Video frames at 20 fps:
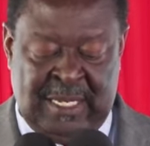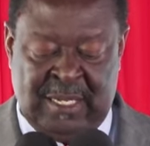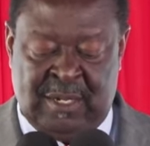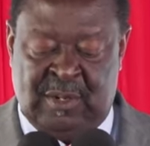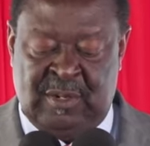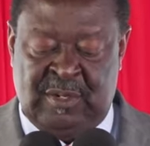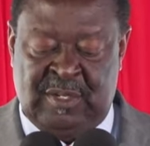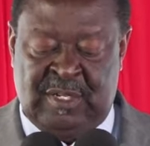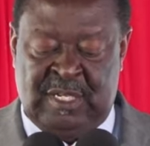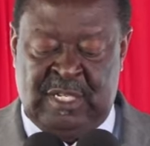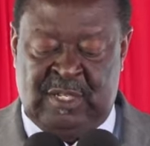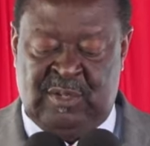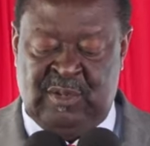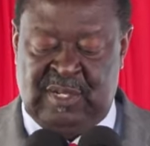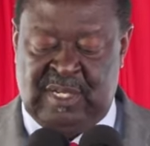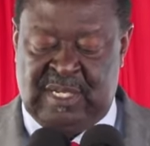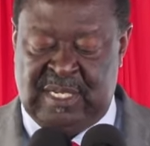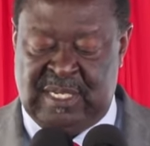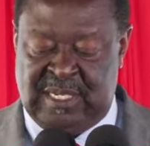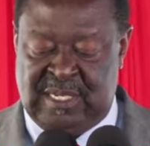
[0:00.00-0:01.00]

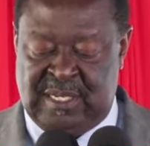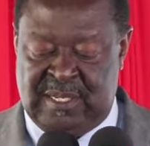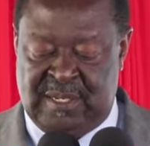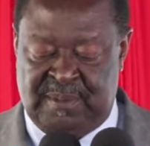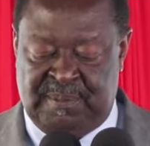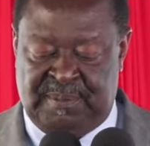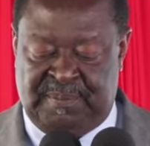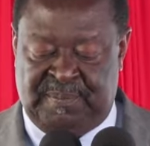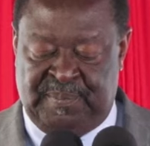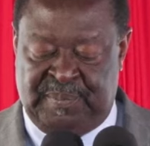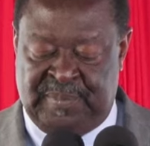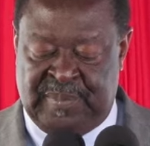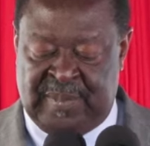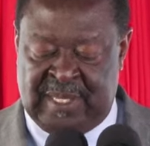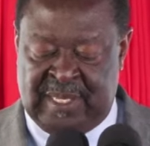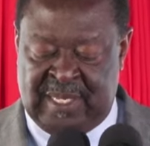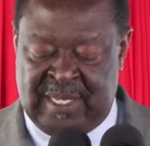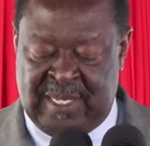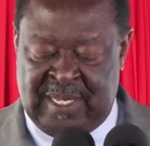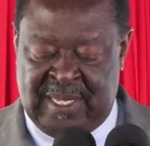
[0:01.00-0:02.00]
constituencies.
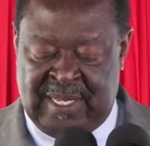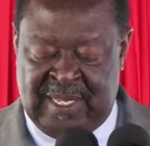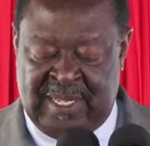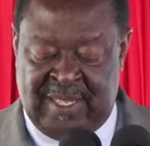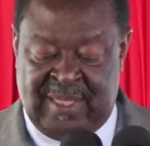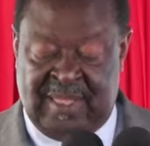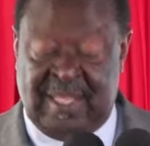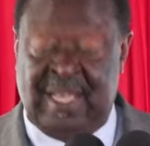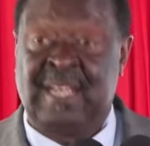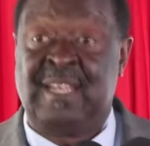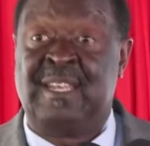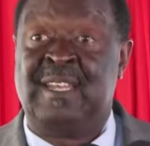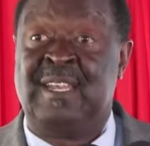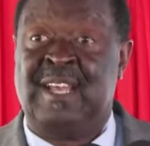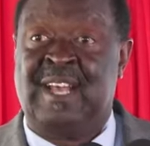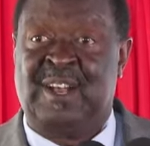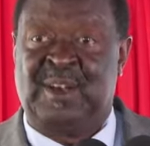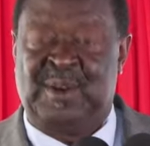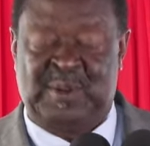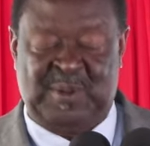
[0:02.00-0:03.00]
That
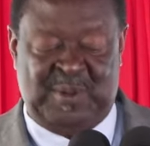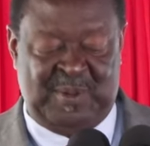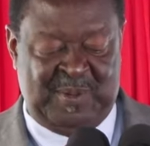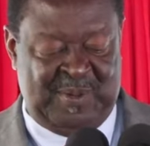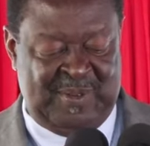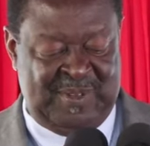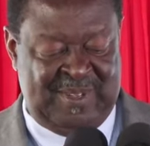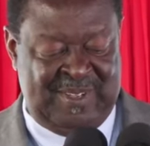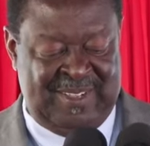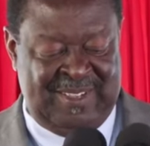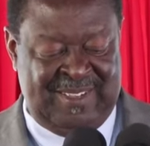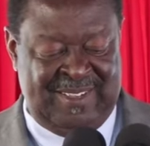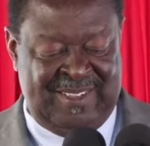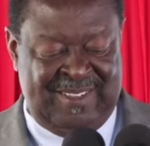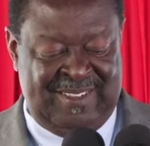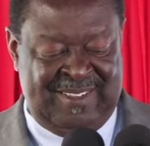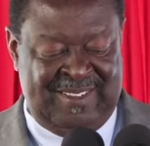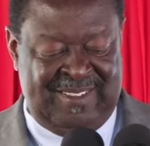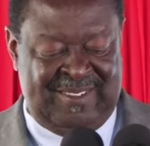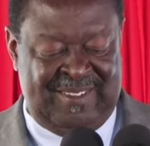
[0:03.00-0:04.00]
now
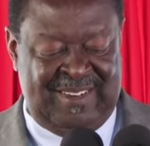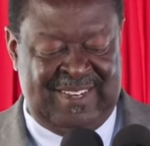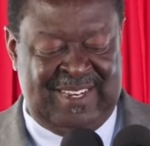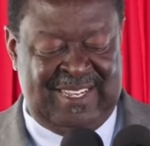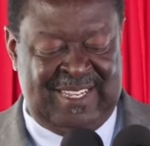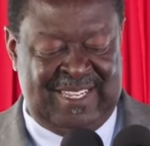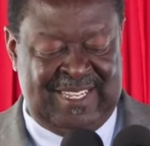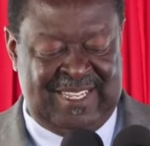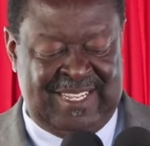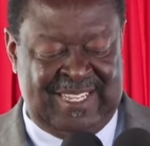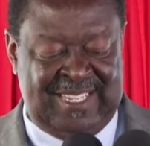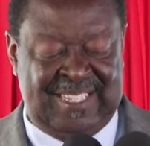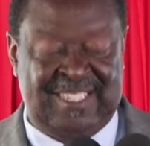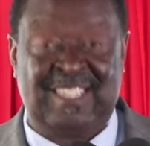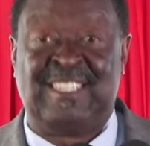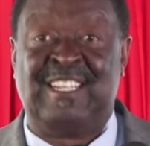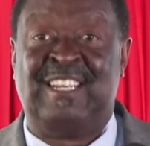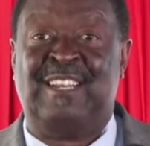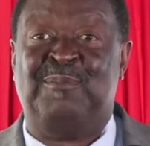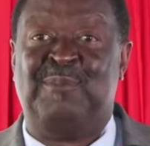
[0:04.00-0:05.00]
really is the
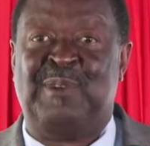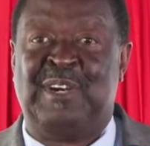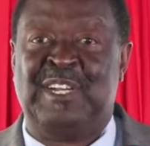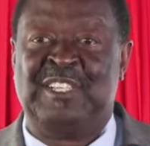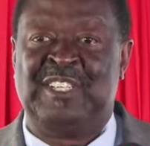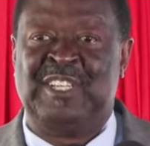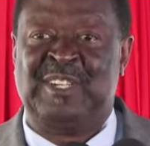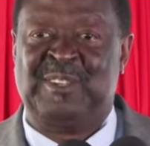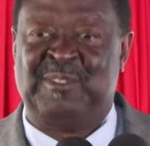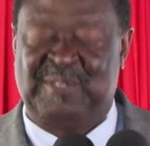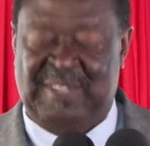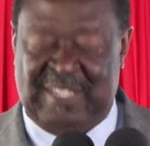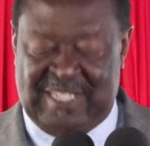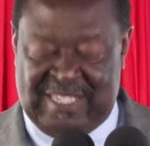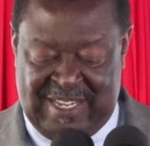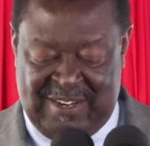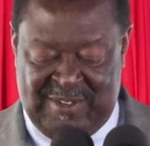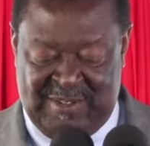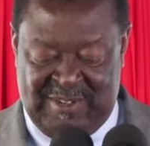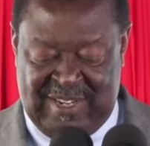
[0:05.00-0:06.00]
celebration of these
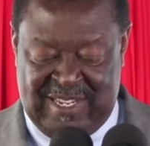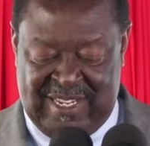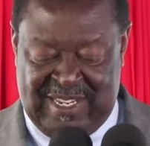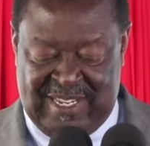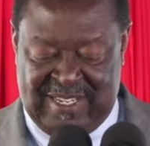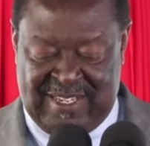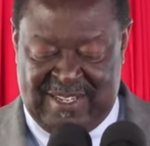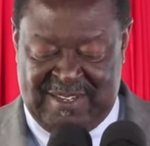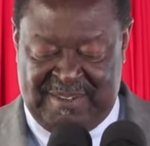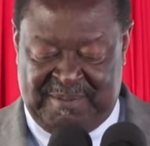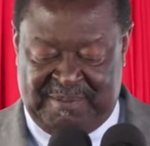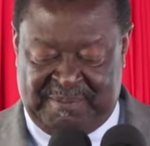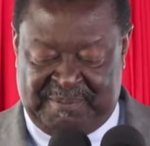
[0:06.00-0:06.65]
100 years.